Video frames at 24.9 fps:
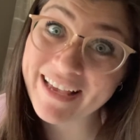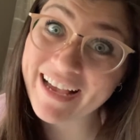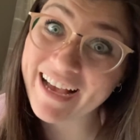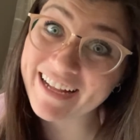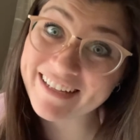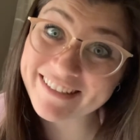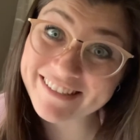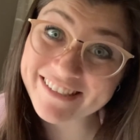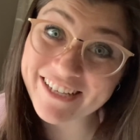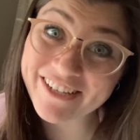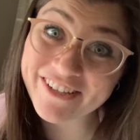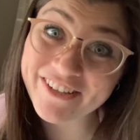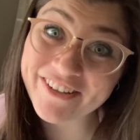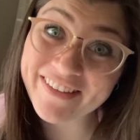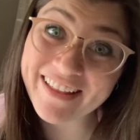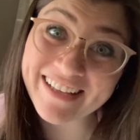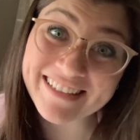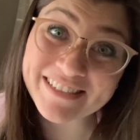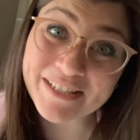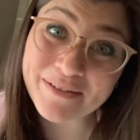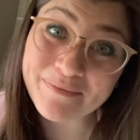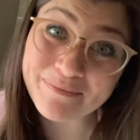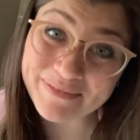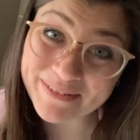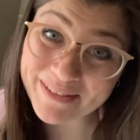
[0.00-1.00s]
I'll tell you,
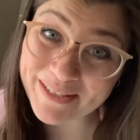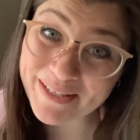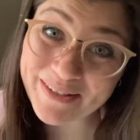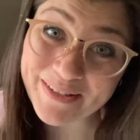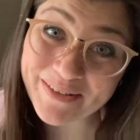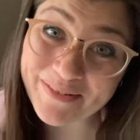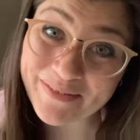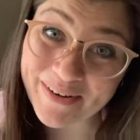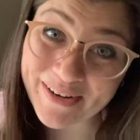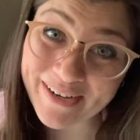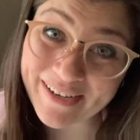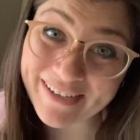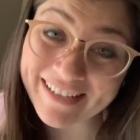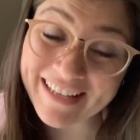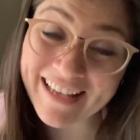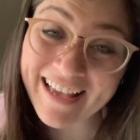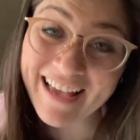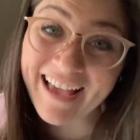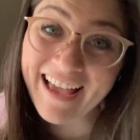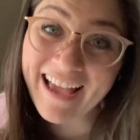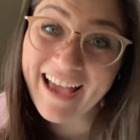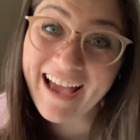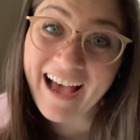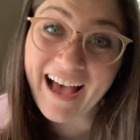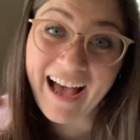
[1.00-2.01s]
that's completely wrong.
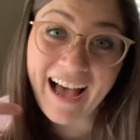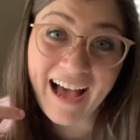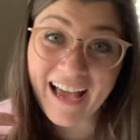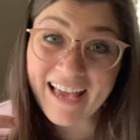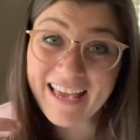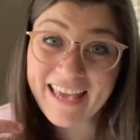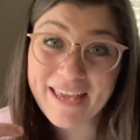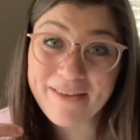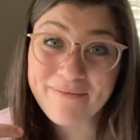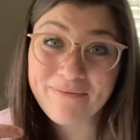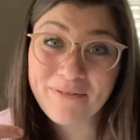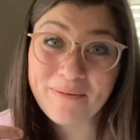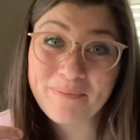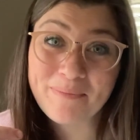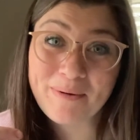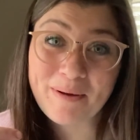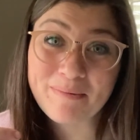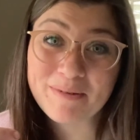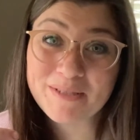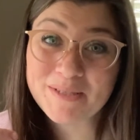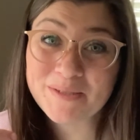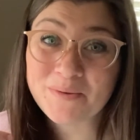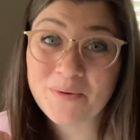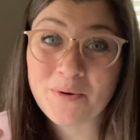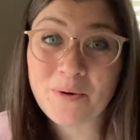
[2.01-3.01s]
I came from
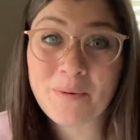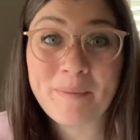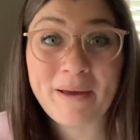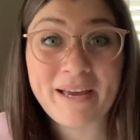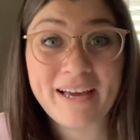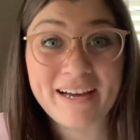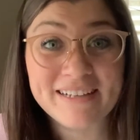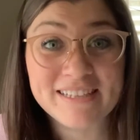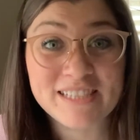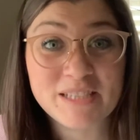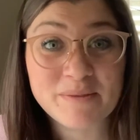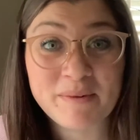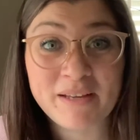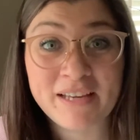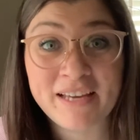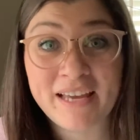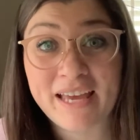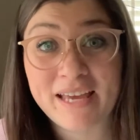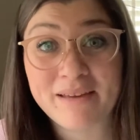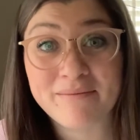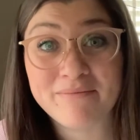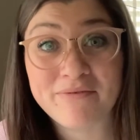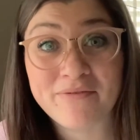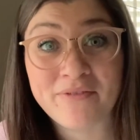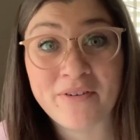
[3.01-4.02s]
public school, my husband
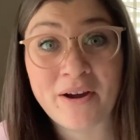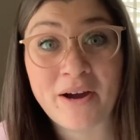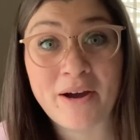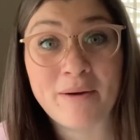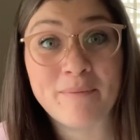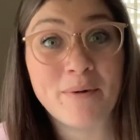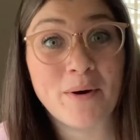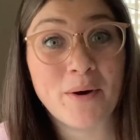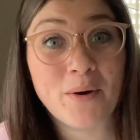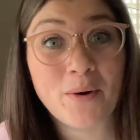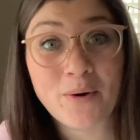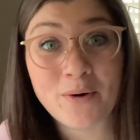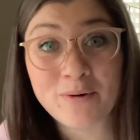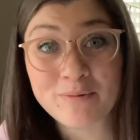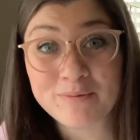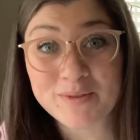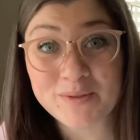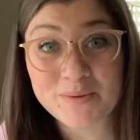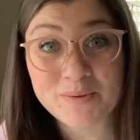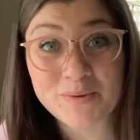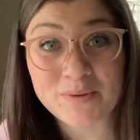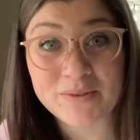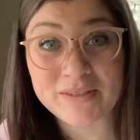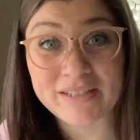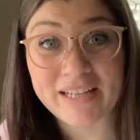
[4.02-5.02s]
came from
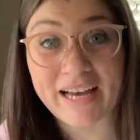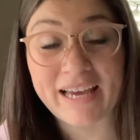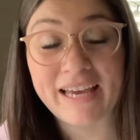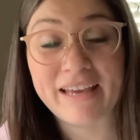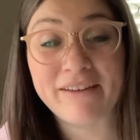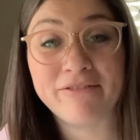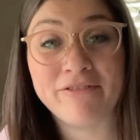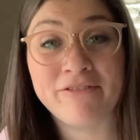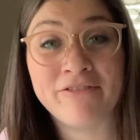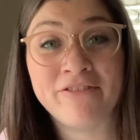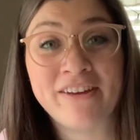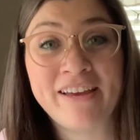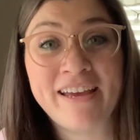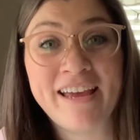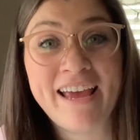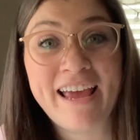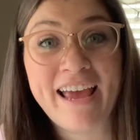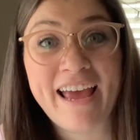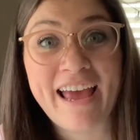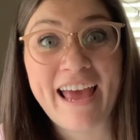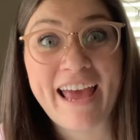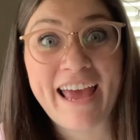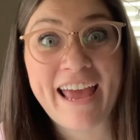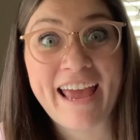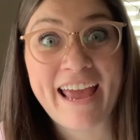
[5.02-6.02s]
homeschool life,
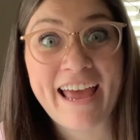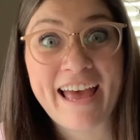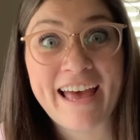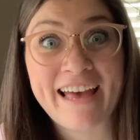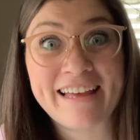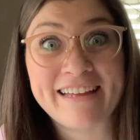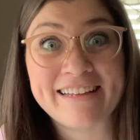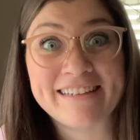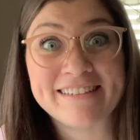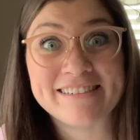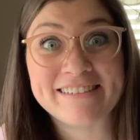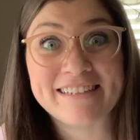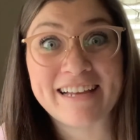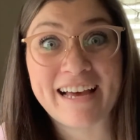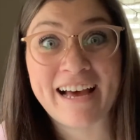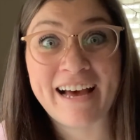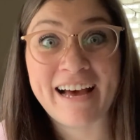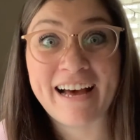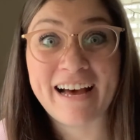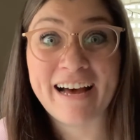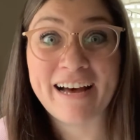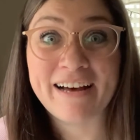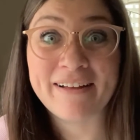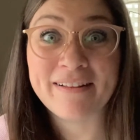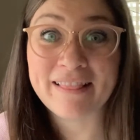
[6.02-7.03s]
and
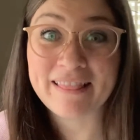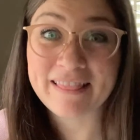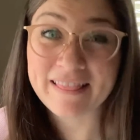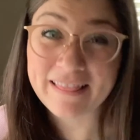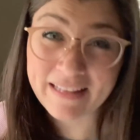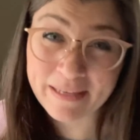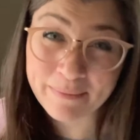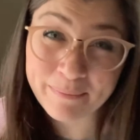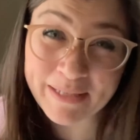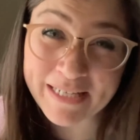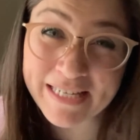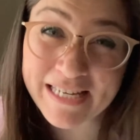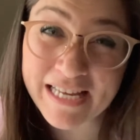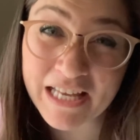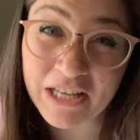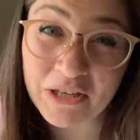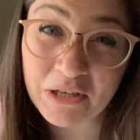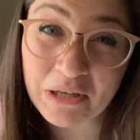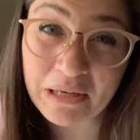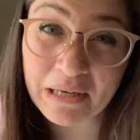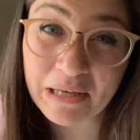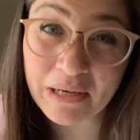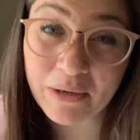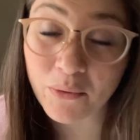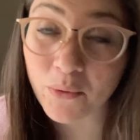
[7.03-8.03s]
uh, let me tell
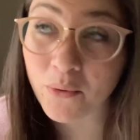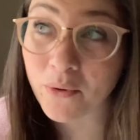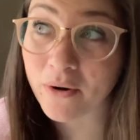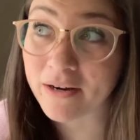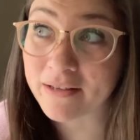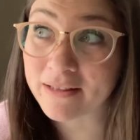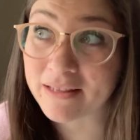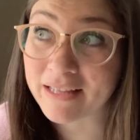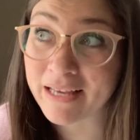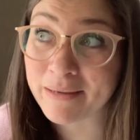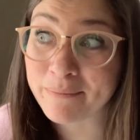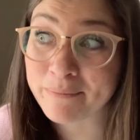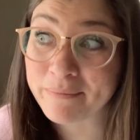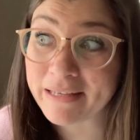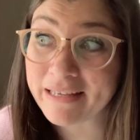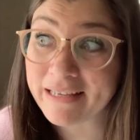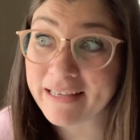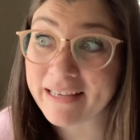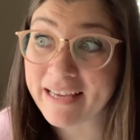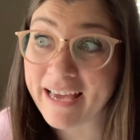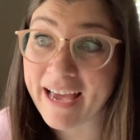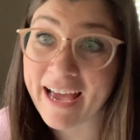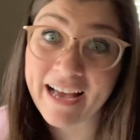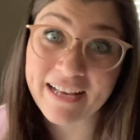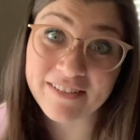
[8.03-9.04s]
you, or let
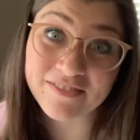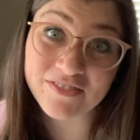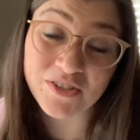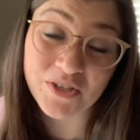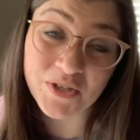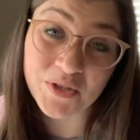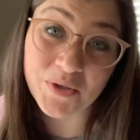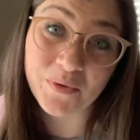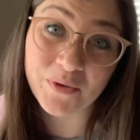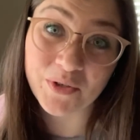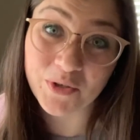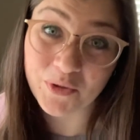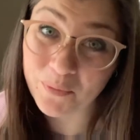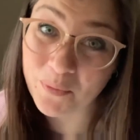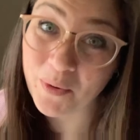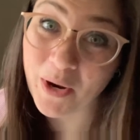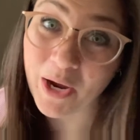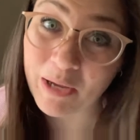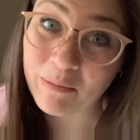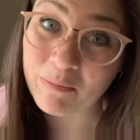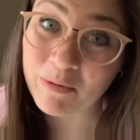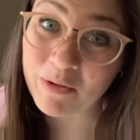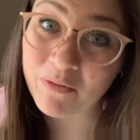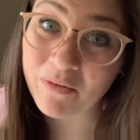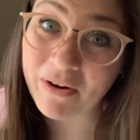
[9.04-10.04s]
me ask you, and you'd
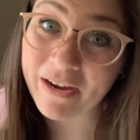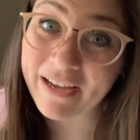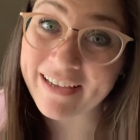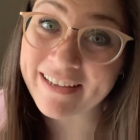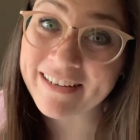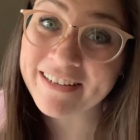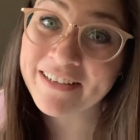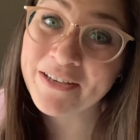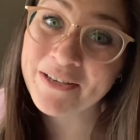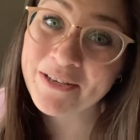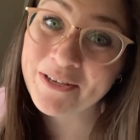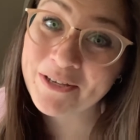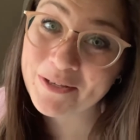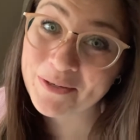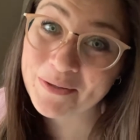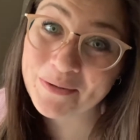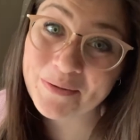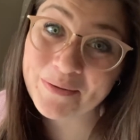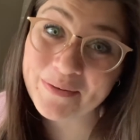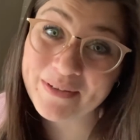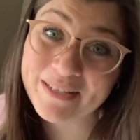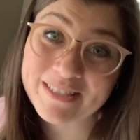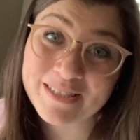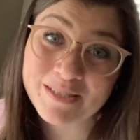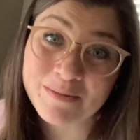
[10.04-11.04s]
probably be right,
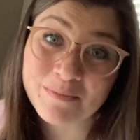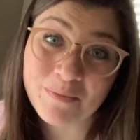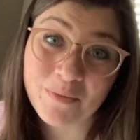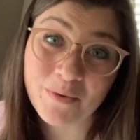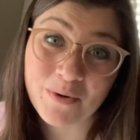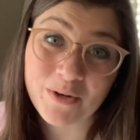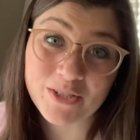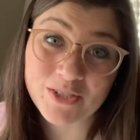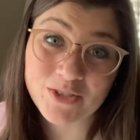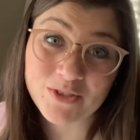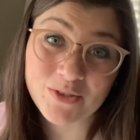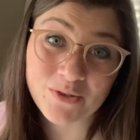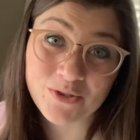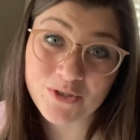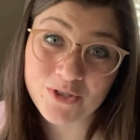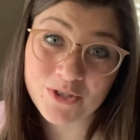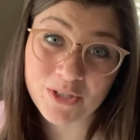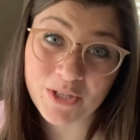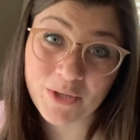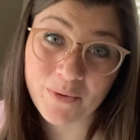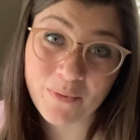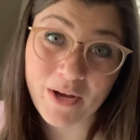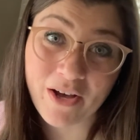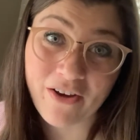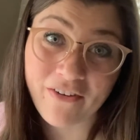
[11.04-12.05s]
who is more
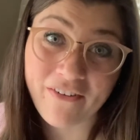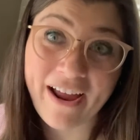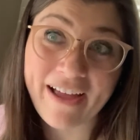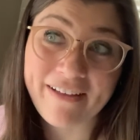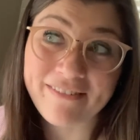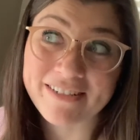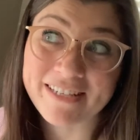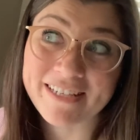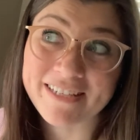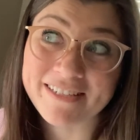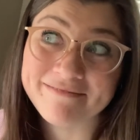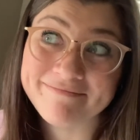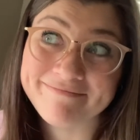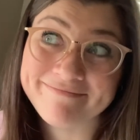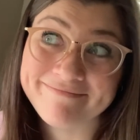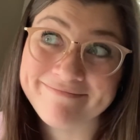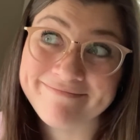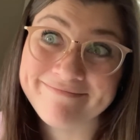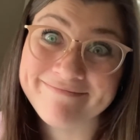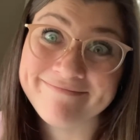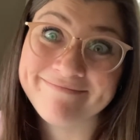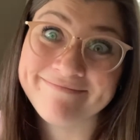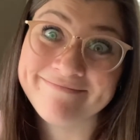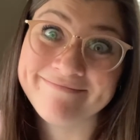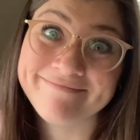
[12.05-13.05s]
socially well-rounded?
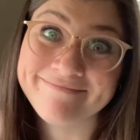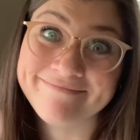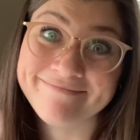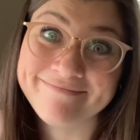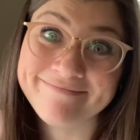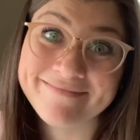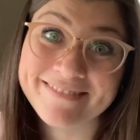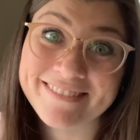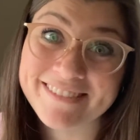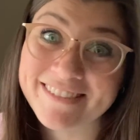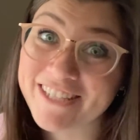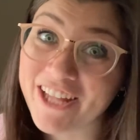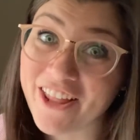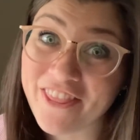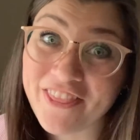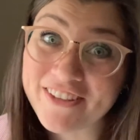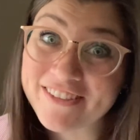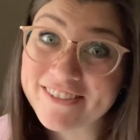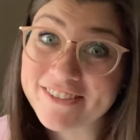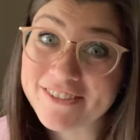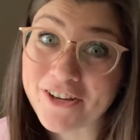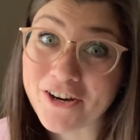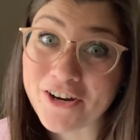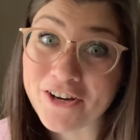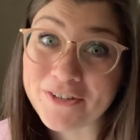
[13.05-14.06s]
It's not
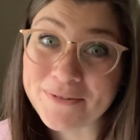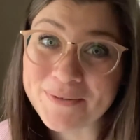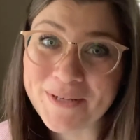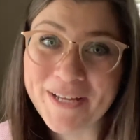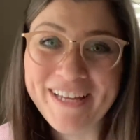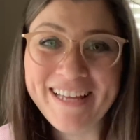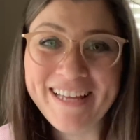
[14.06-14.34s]
this girl.